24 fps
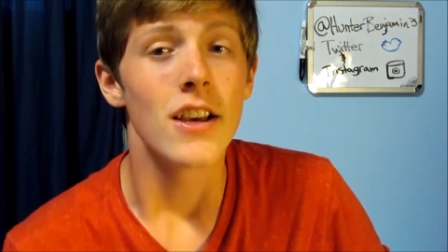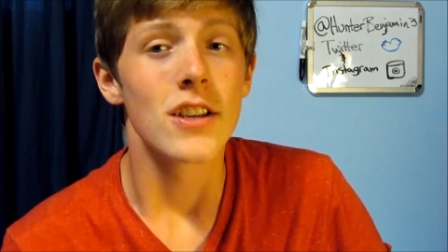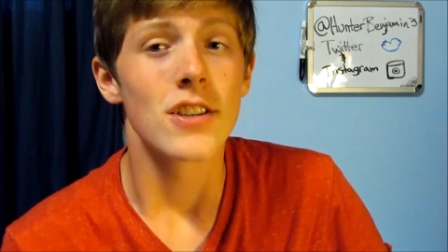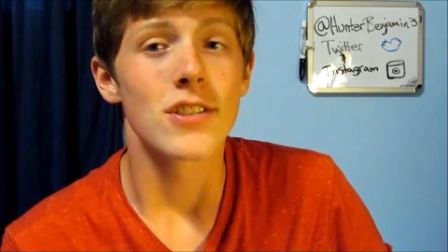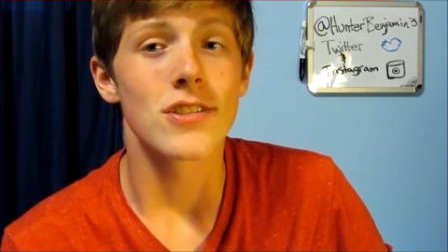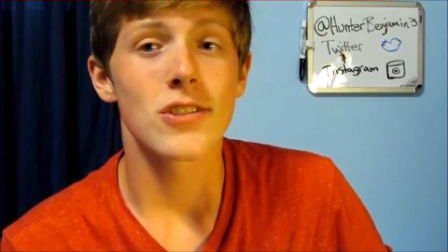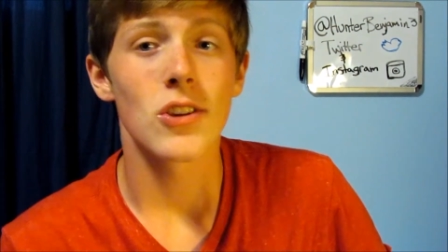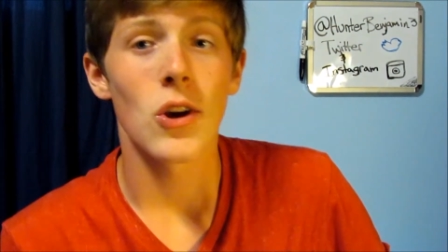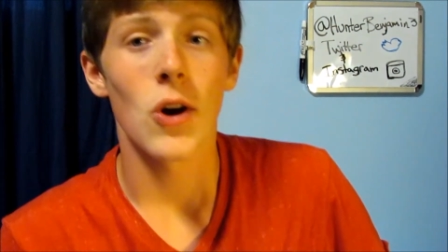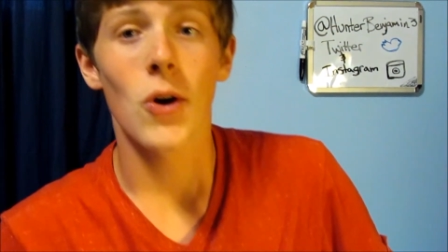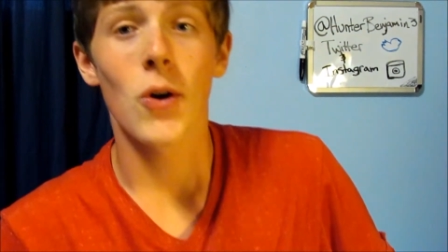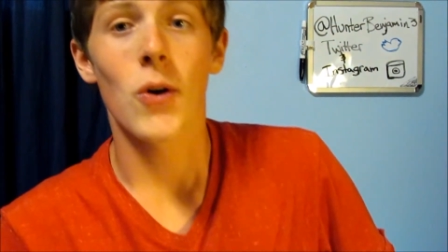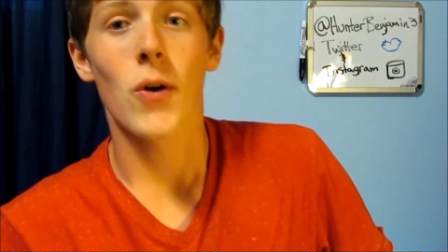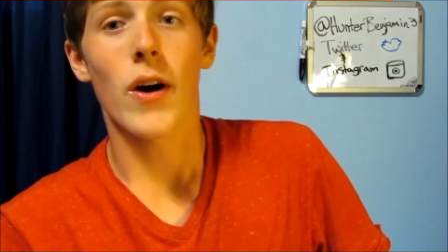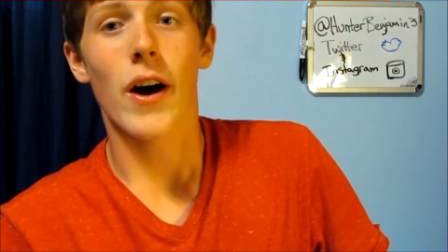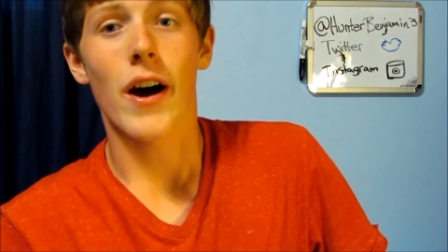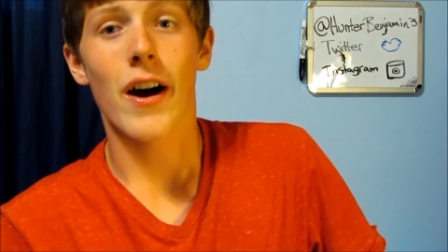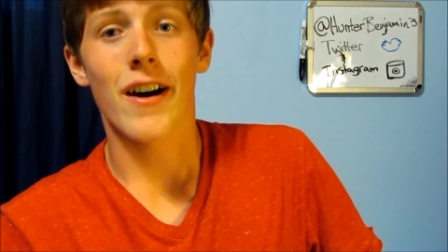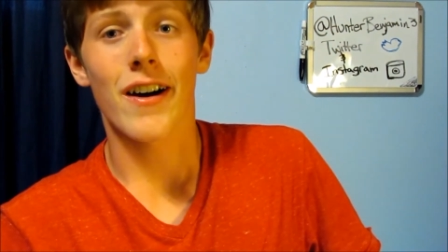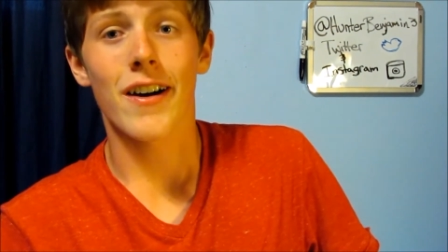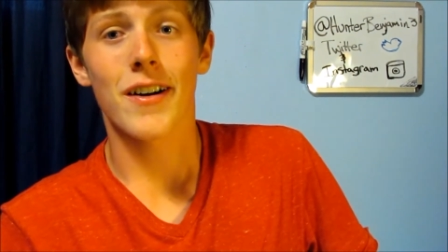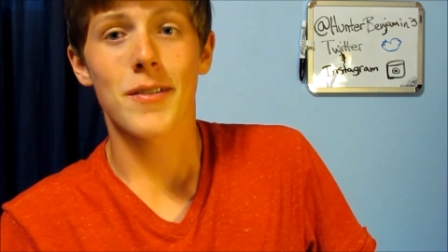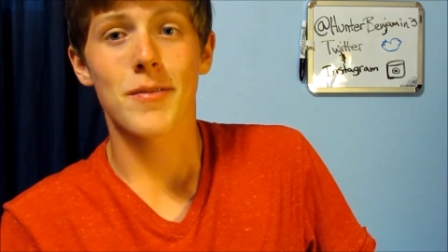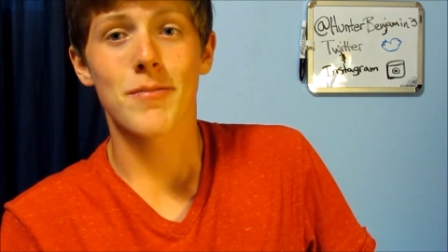So
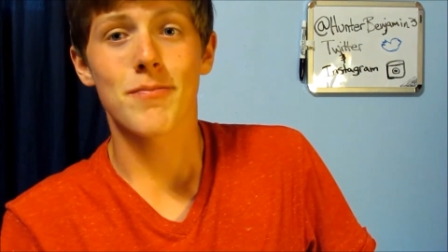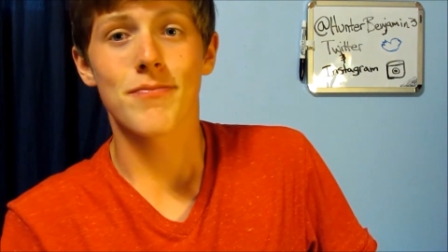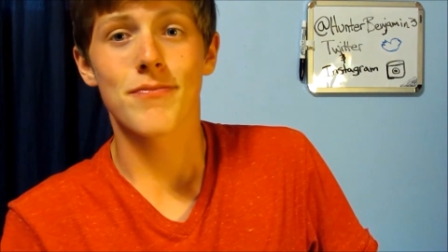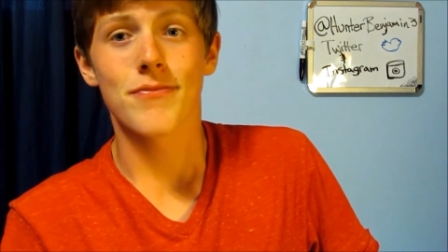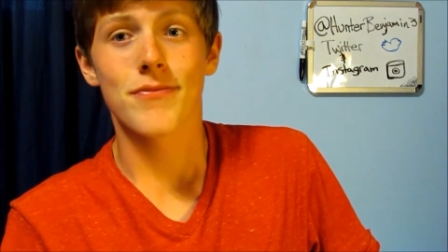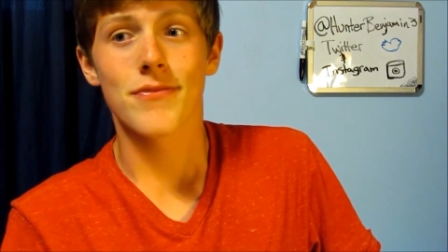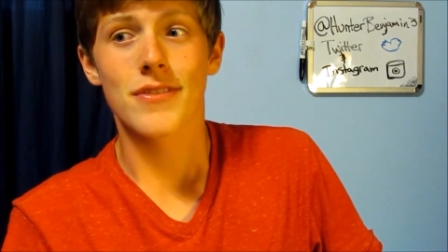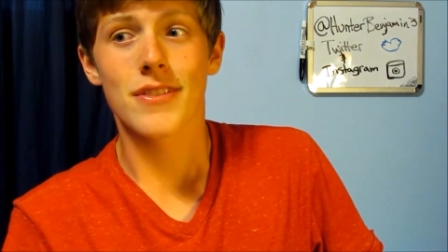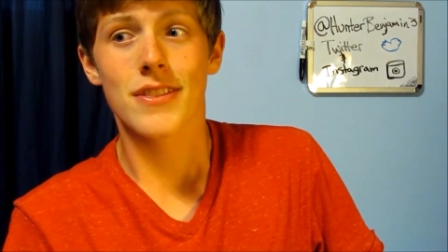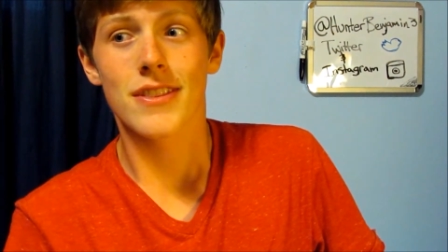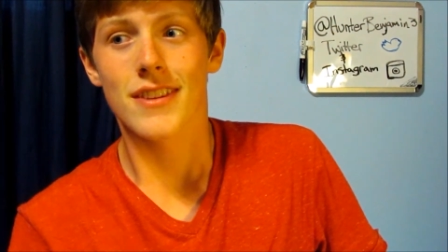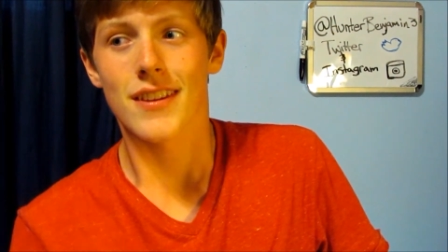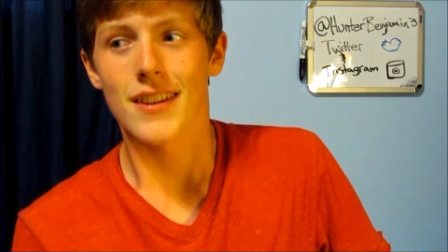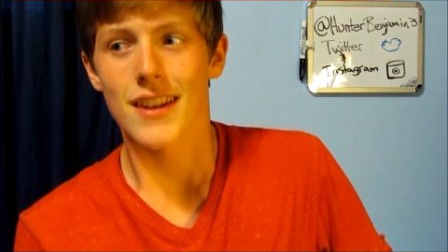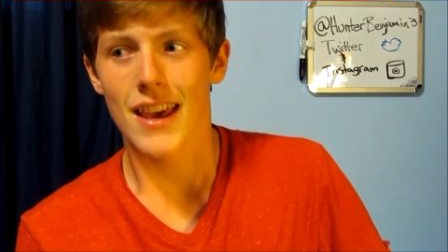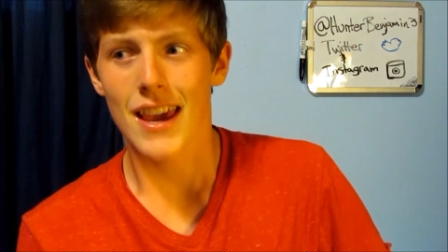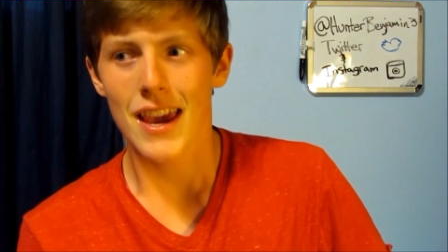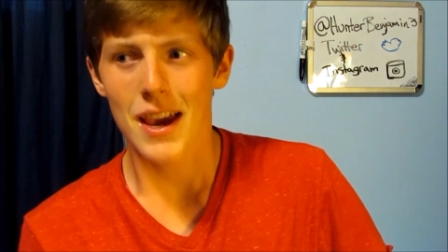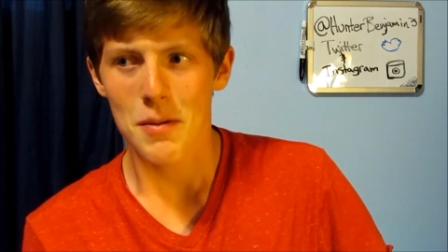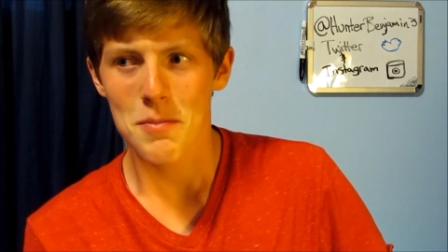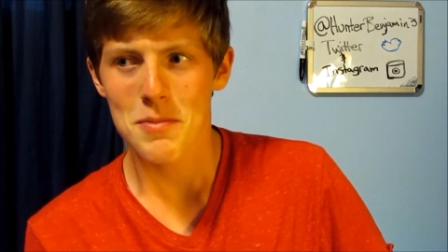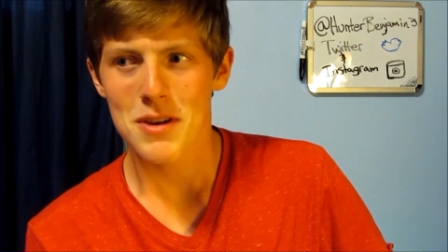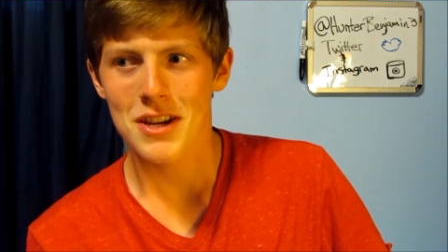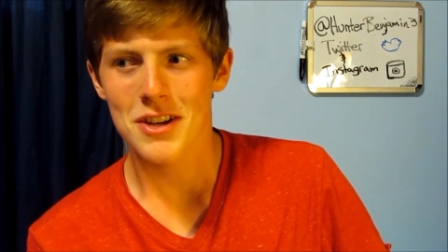
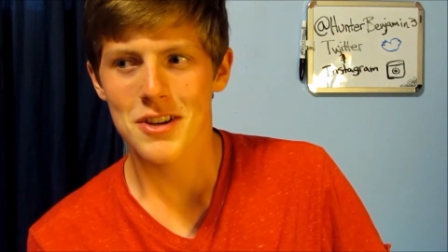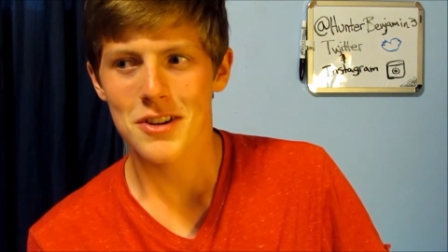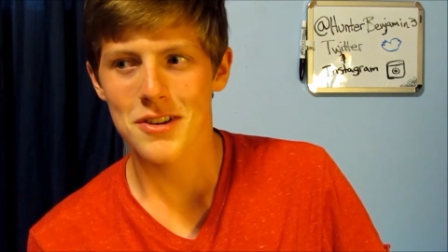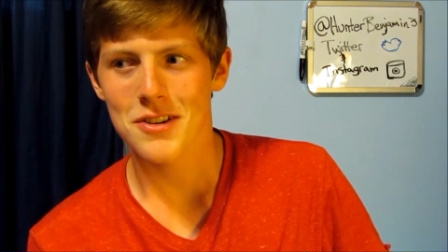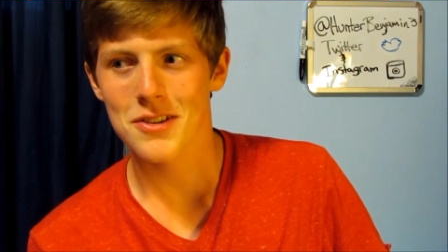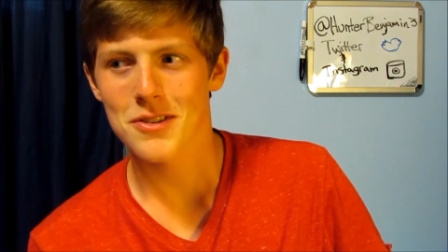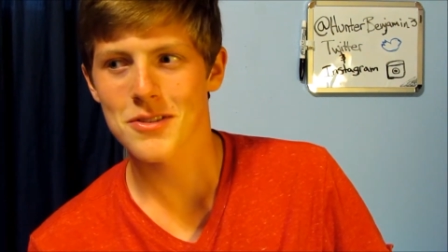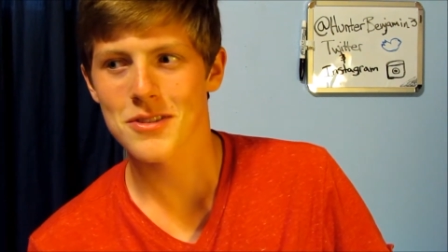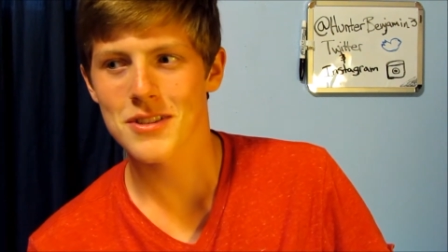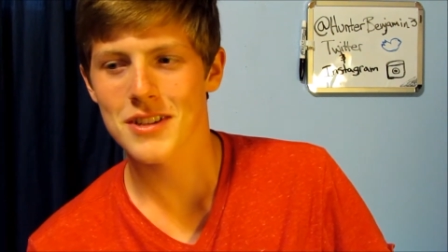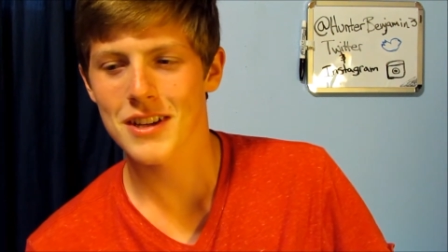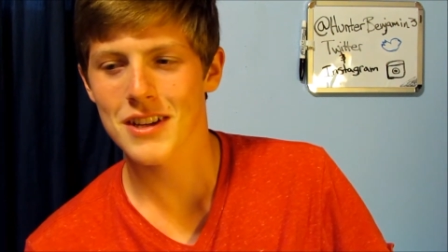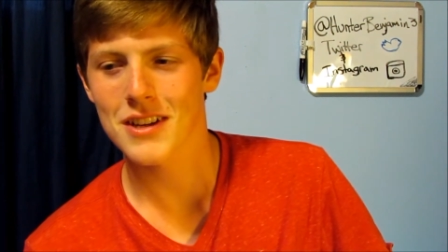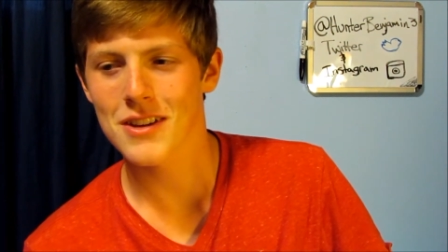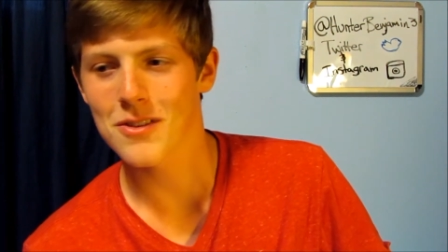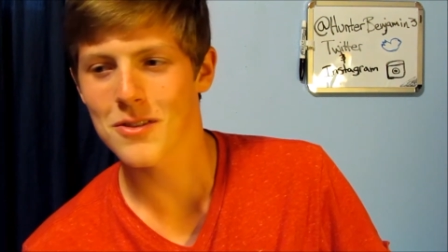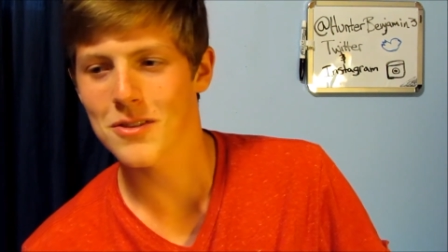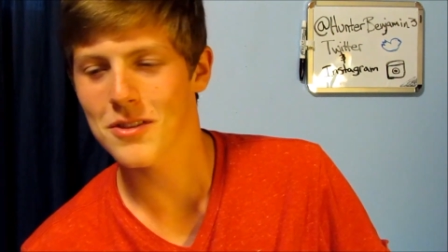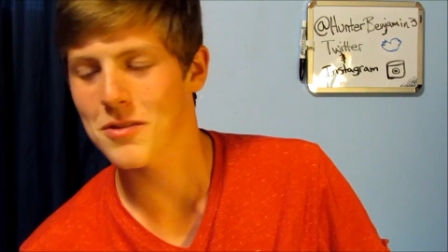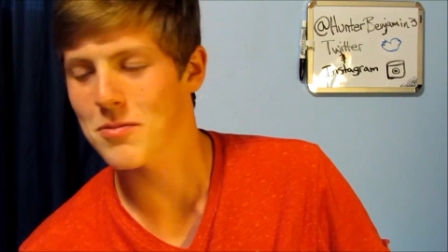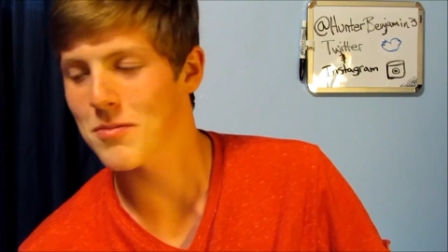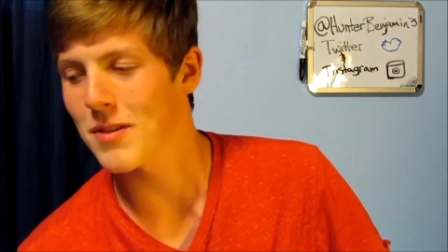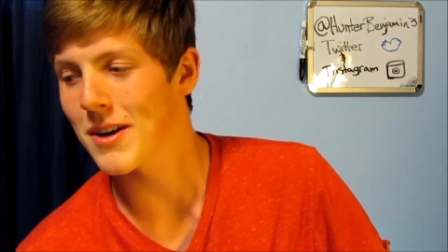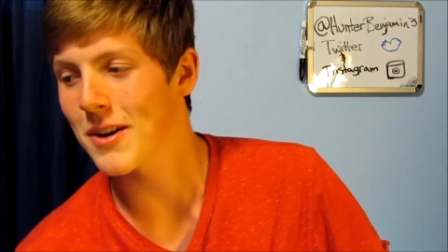today I'm introducing
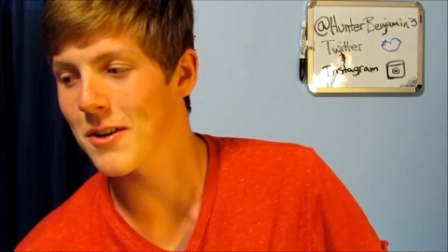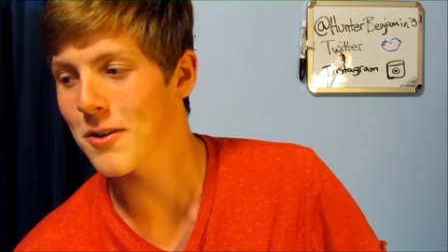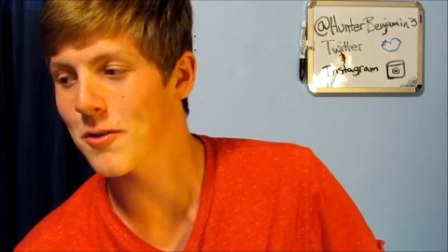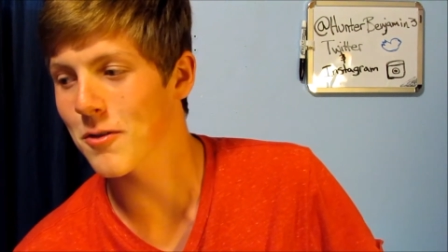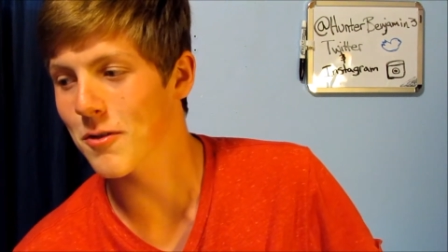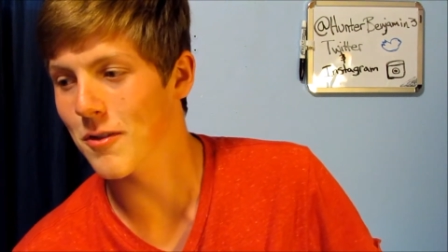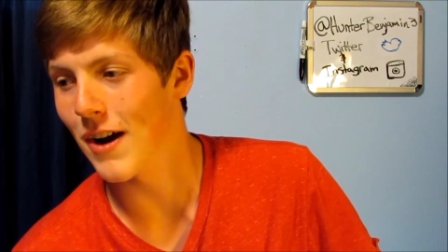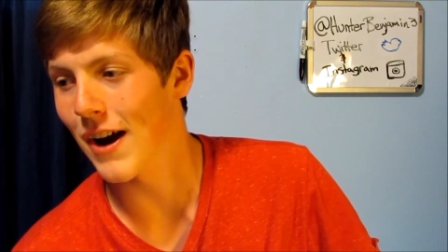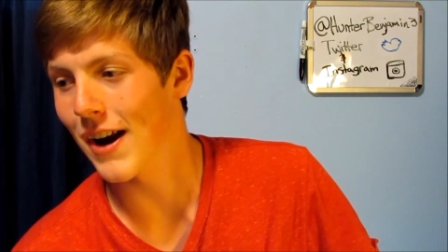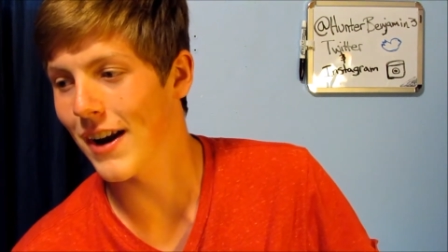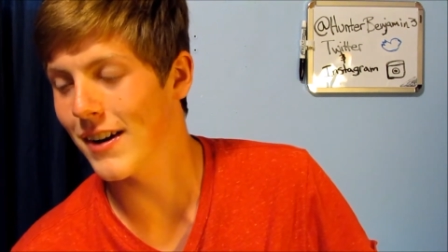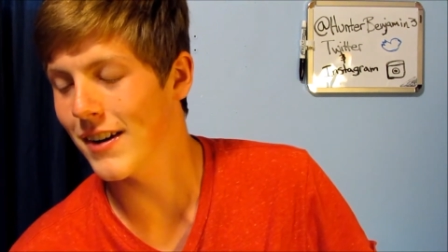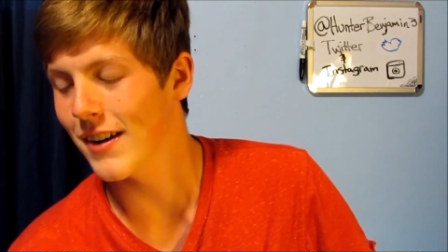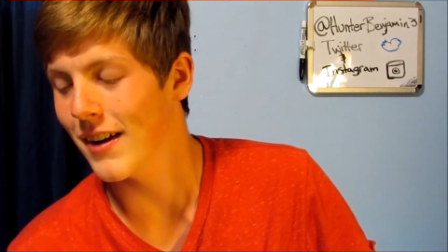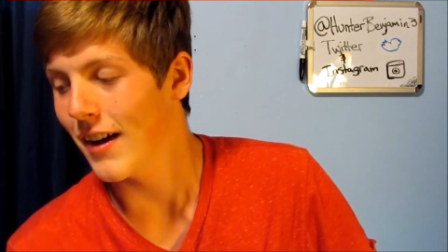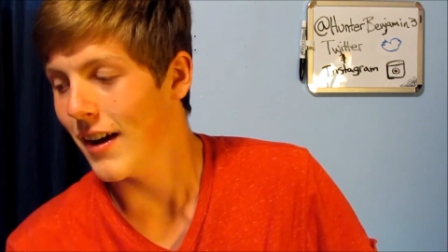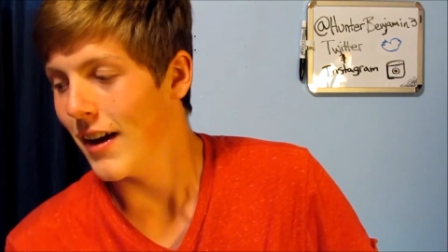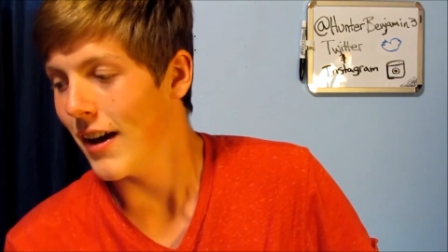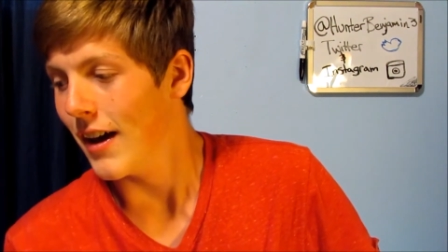you to my new friend.